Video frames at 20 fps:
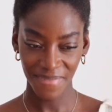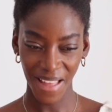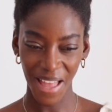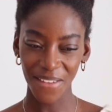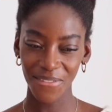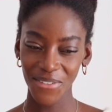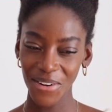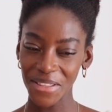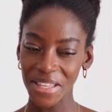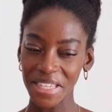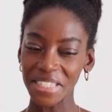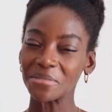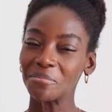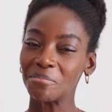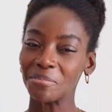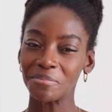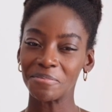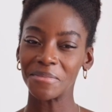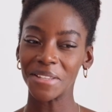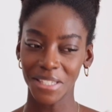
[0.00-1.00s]
I feel like
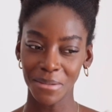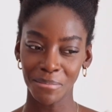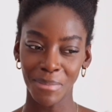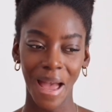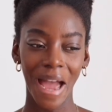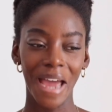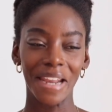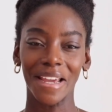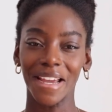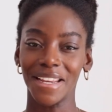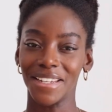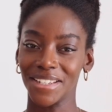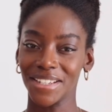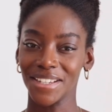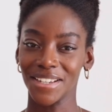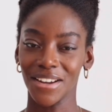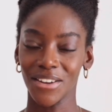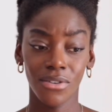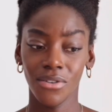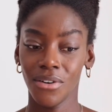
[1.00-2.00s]
that's a bad
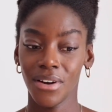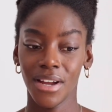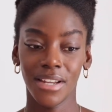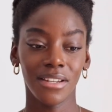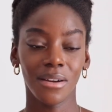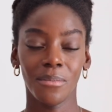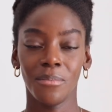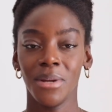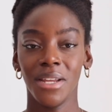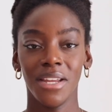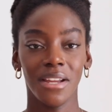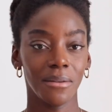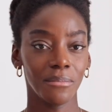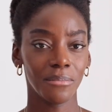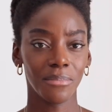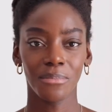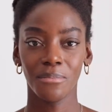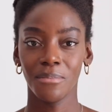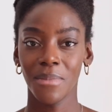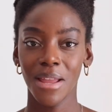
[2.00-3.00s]
idea. You'll end up
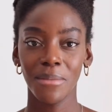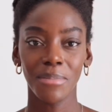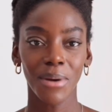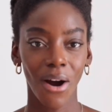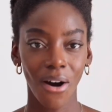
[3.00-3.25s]
eating maybe